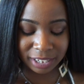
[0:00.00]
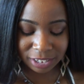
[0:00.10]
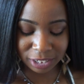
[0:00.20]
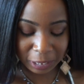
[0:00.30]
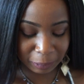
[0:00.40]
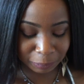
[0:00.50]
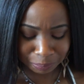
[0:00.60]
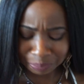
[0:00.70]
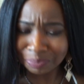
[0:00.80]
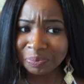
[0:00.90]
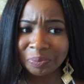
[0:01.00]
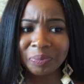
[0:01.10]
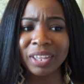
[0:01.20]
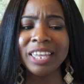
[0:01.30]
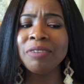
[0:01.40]
So
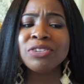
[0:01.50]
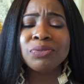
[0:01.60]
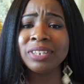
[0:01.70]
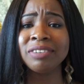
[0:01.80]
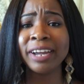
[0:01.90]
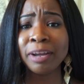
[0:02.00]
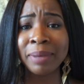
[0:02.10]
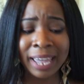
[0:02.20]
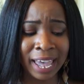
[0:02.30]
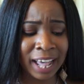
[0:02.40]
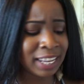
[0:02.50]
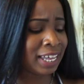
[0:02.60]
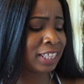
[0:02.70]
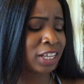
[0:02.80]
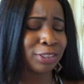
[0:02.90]
it was really right up my
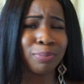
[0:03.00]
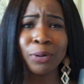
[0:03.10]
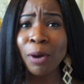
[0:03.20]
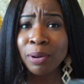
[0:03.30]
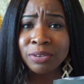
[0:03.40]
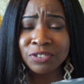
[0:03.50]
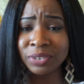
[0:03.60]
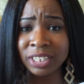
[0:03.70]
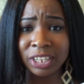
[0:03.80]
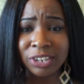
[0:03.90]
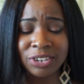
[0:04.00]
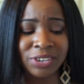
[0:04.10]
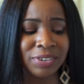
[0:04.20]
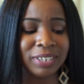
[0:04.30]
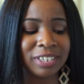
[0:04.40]
alley. I thought the promo was really
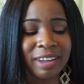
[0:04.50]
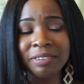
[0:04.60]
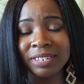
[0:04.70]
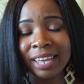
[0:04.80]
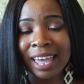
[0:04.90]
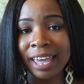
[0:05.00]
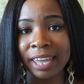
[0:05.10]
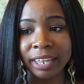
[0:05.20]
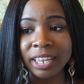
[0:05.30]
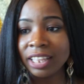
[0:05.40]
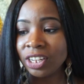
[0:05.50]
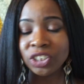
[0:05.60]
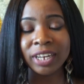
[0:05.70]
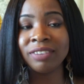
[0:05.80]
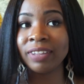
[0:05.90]
cute. So I was like, hey, they're
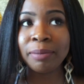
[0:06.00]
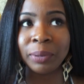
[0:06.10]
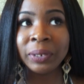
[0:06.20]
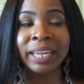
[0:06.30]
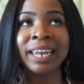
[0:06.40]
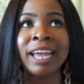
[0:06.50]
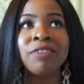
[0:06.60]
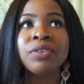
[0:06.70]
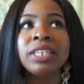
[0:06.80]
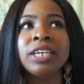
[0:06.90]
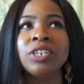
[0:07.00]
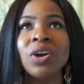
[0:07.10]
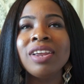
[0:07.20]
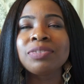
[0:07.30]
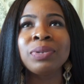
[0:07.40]
trying to fight bloating. And I really
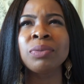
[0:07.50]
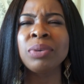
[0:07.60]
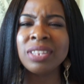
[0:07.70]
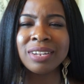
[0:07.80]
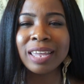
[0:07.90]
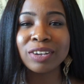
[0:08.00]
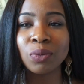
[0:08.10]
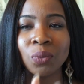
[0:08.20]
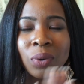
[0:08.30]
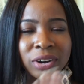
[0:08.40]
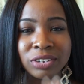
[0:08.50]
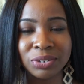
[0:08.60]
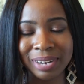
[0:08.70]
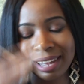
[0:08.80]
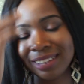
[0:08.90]
noticed within like 1 or
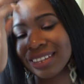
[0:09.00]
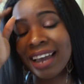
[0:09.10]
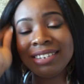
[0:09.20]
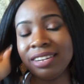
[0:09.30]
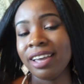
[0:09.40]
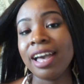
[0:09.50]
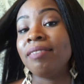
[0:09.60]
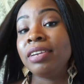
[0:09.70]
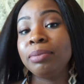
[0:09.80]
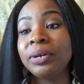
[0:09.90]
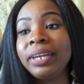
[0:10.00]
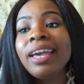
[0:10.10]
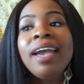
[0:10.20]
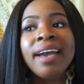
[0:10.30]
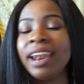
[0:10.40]
2 days, I did not have any bloating
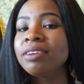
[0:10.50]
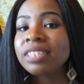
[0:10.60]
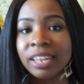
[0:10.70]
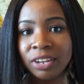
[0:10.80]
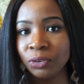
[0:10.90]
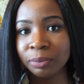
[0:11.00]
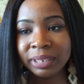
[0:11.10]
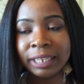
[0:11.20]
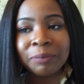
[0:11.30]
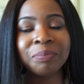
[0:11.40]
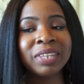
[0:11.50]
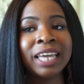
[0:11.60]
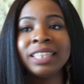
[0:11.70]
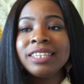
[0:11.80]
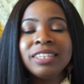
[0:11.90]
and I was eating normally.
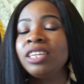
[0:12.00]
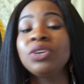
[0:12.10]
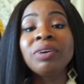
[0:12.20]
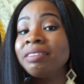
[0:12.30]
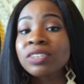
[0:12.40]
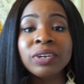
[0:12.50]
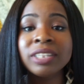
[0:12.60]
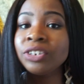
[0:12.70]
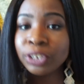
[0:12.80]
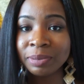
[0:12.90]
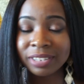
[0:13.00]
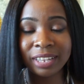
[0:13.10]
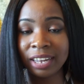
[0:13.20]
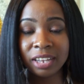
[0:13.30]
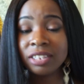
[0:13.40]
And they said that you don't have to go to the gym to
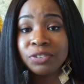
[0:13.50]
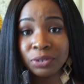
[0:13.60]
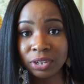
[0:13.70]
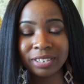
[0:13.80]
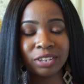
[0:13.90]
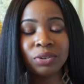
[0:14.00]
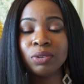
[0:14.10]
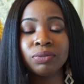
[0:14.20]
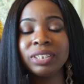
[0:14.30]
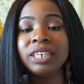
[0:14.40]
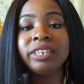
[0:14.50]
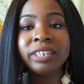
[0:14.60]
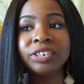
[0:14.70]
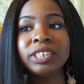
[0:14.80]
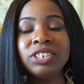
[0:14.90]
see any of these results. Like you can really
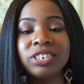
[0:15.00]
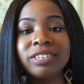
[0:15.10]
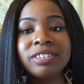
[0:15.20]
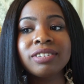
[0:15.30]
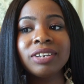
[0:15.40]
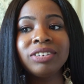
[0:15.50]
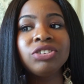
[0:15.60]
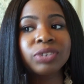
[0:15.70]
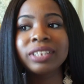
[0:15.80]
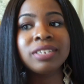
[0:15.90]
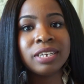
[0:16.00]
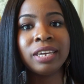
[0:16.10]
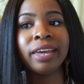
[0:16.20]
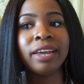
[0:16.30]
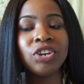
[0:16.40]
literally just drink the
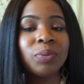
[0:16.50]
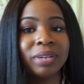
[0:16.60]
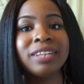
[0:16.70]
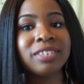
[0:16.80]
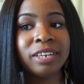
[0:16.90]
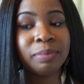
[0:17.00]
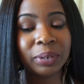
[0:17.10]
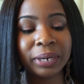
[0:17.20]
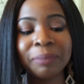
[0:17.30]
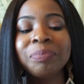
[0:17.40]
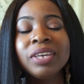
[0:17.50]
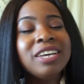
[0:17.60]
tea and you will not see any bloating.